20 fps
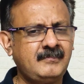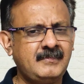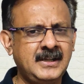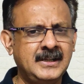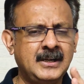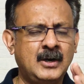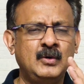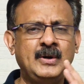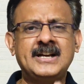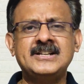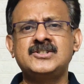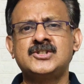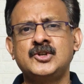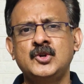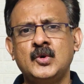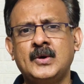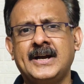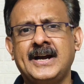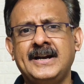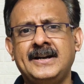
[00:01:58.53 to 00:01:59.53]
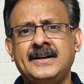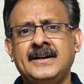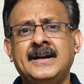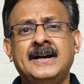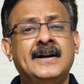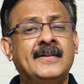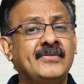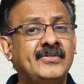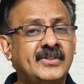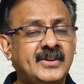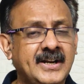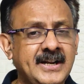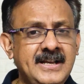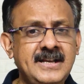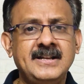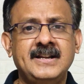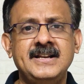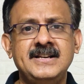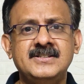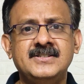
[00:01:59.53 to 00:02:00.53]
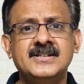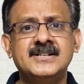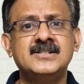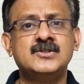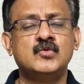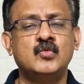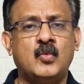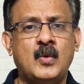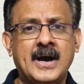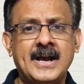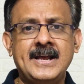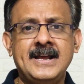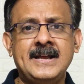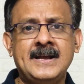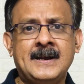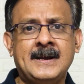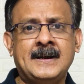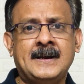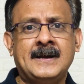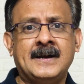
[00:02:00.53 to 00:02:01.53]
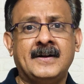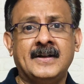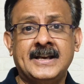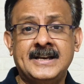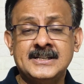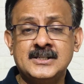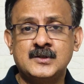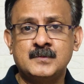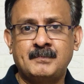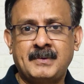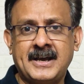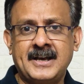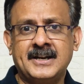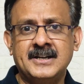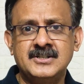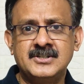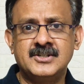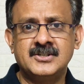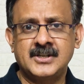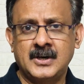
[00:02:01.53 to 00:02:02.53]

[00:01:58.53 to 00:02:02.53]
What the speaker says: Now let's look at 3 reasons why his parents,